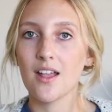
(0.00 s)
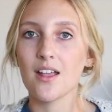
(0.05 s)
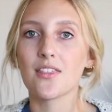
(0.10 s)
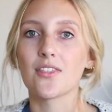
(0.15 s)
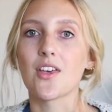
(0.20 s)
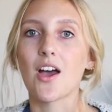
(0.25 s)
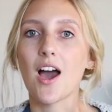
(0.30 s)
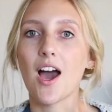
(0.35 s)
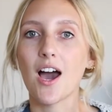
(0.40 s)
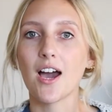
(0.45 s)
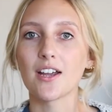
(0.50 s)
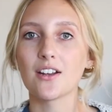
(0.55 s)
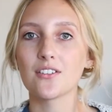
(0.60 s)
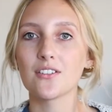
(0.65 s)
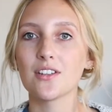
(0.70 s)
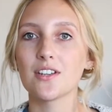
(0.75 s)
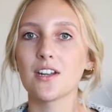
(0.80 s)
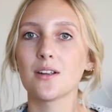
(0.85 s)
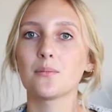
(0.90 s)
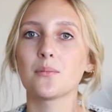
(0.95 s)
The higher
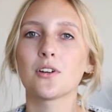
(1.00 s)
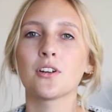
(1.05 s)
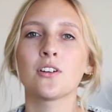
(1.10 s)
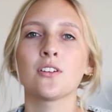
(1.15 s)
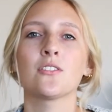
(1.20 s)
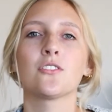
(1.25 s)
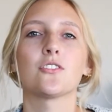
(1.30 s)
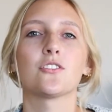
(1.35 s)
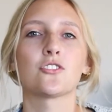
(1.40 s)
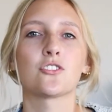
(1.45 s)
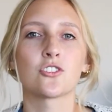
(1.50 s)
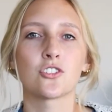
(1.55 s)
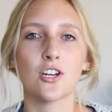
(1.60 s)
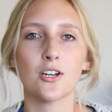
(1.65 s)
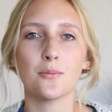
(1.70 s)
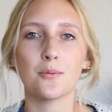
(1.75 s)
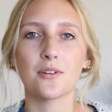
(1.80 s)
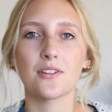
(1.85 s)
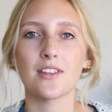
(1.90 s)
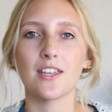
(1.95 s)
the number, the
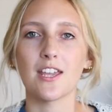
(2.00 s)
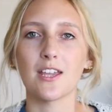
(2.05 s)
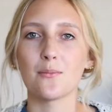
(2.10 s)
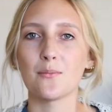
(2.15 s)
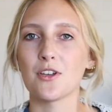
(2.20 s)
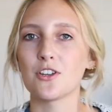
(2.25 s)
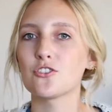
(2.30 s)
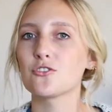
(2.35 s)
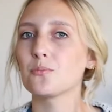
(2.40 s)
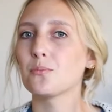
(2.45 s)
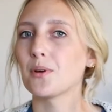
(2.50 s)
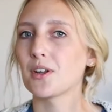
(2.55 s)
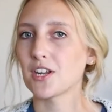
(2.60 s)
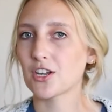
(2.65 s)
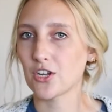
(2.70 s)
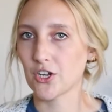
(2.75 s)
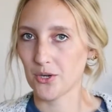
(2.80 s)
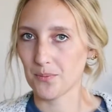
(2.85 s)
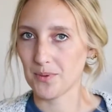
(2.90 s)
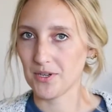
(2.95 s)
sharper the image, but it
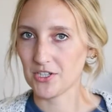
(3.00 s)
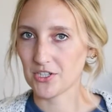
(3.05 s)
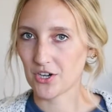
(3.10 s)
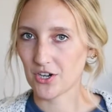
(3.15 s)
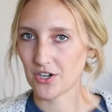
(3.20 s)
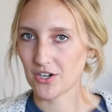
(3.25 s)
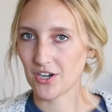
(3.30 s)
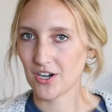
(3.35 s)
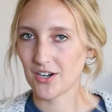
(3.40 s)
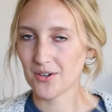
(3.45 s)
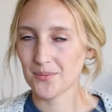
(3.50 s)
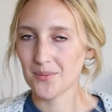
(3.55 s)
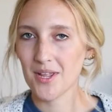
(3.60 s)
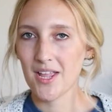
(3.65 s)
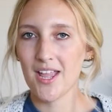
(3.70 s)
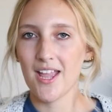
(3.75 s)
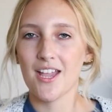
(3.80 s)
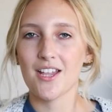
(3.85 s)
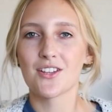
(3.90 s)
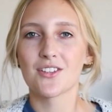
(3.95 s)
could be darker.
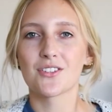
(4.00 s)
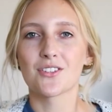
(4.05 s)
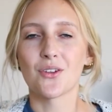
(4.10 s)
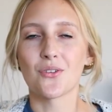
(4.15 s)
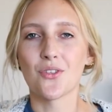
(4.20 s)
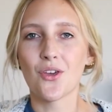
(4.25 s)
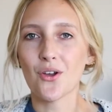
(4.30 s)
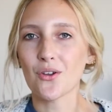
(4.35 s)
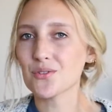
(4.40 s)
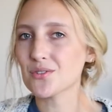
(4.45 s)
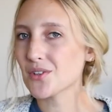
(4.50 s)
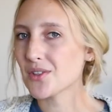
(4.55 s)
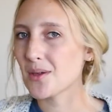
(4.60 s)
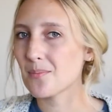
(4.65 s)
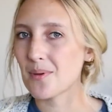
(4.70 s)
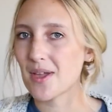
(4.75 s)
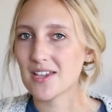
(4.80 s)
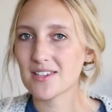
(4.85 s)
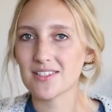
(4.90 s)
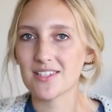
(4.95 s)
So those are the
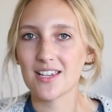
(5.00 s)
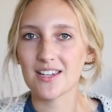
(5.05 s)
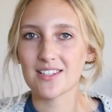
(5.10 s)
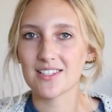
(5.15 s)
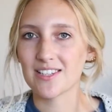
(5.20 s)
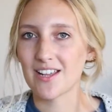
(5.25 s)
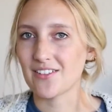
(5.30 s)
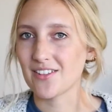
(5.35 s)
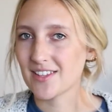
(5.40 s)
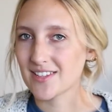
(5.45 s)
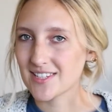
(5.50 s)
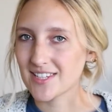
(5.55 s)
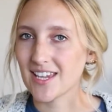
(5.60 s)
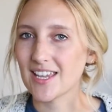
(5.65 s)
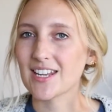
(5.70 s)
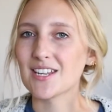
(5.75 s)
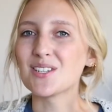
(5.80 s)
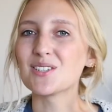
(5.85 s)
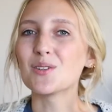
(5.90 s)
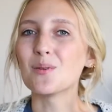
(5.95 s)
basics. Now let's get
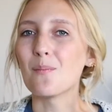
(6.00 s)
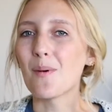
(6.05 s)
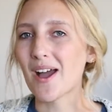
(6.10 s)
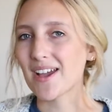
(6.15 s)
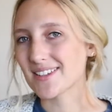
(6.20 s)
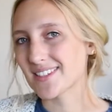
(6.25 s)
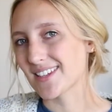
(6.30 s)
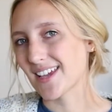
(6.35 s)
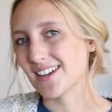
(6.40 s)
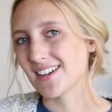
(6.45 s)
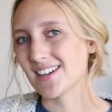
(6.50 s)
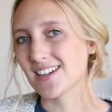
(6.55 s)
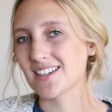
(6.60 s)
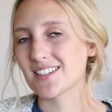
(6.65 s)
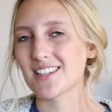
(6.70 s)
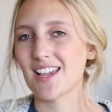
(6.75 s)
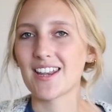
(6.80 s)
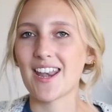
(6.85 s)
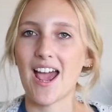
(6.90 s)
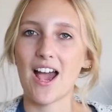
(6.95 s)
into my settings
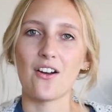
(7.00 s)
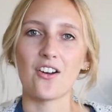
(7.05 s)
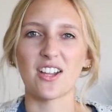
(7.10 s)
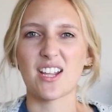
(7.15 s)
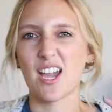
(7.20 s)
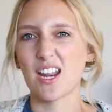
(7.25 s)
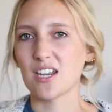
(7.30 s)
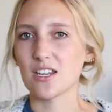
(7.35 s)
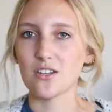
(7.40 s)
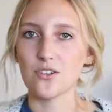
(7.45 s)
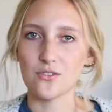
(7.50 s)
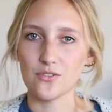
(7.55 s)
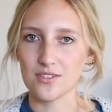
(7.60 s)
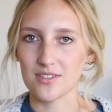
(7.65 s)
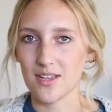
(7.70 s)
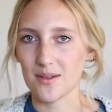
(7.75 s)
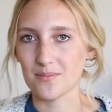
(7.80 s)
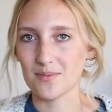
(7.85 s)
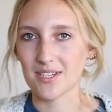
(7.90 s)
and how I kind of use them